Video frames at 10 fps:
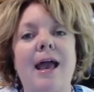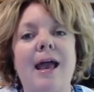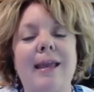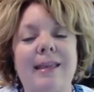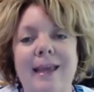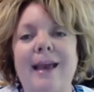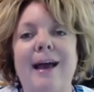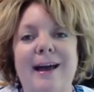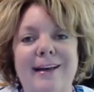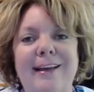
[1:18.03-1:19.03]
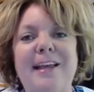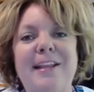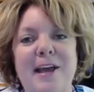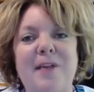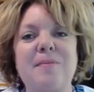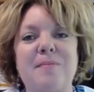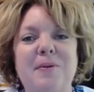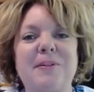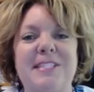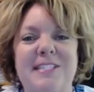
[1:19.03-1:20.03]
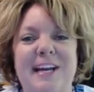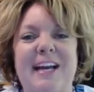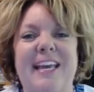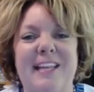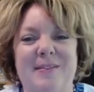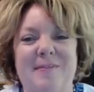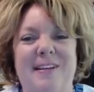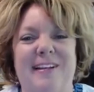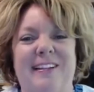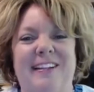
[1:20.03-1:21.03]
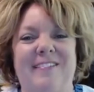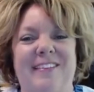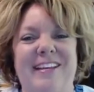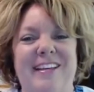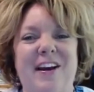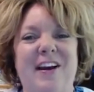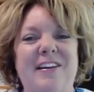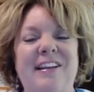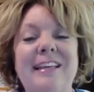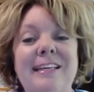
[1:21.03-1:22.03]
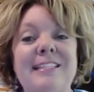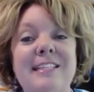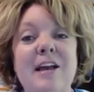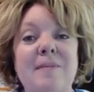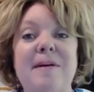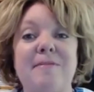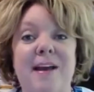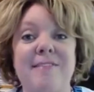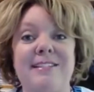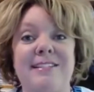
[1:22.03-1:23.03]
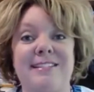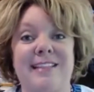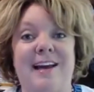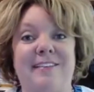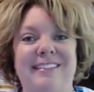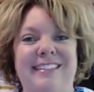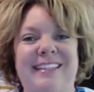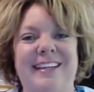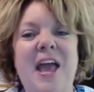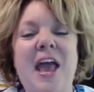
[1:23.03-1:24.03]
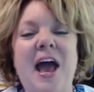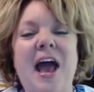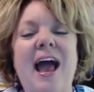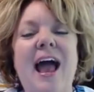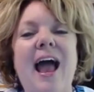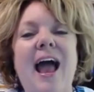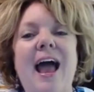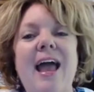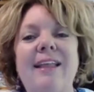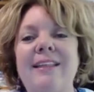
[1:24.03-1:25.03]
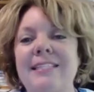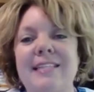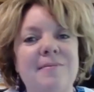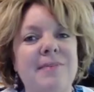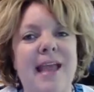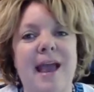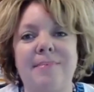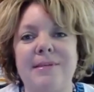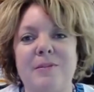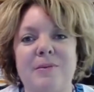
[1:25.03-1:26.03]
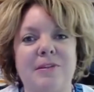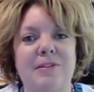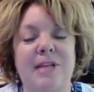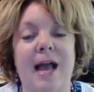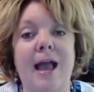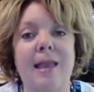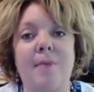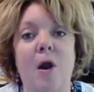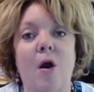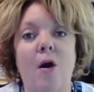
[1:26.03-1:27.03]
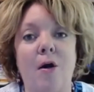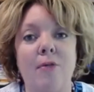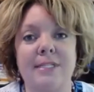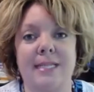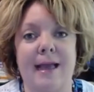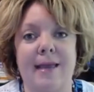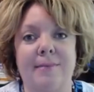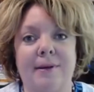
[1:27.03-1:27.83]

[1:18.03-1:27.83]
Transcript: Yeah, and now the mower is stuck in the middle of the yard. It's sunk about 5 inches down. The same thing happens with your time all the time.